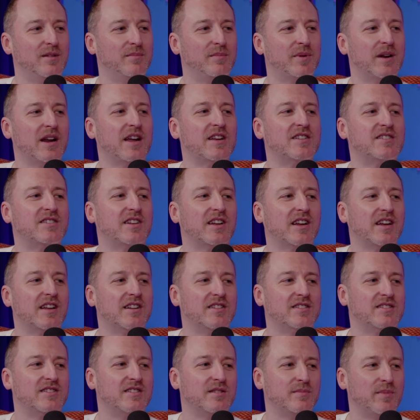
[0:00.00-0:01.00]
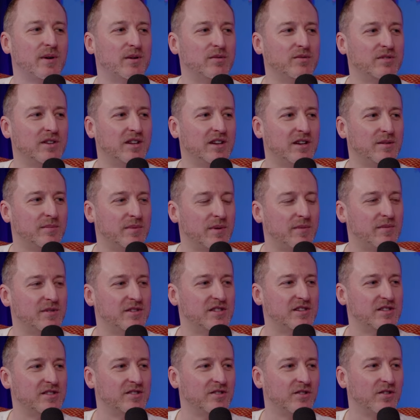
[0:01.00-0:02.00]
pressed against the building of B B
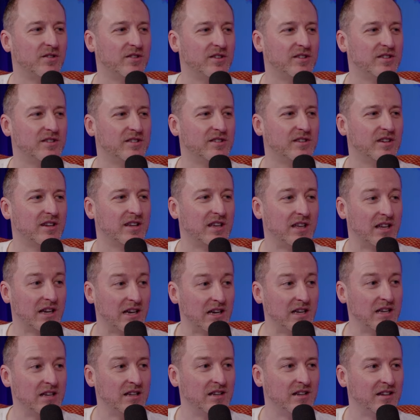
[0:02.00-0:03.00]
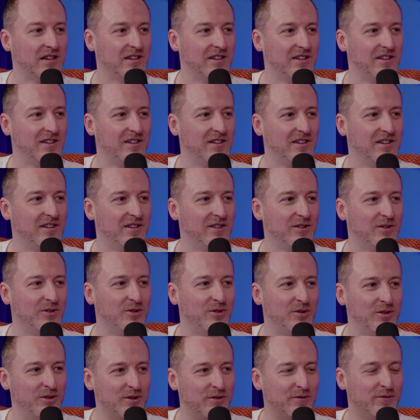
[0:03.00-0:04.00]
C Scotland, greeting
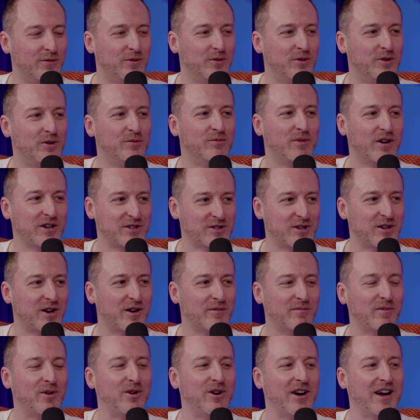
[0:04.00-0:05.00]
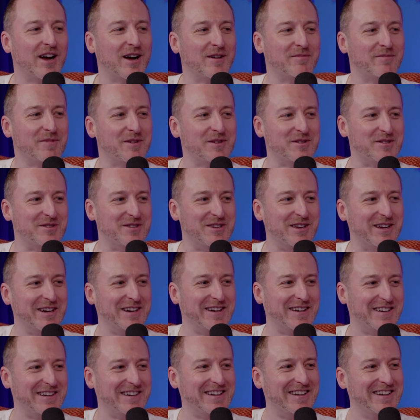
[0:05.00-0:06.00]
on the phone, wishing her mum a happy new
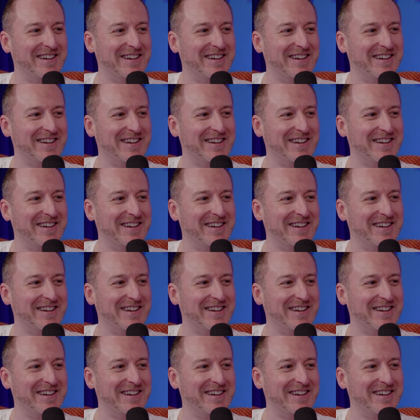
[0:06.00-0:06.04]
year.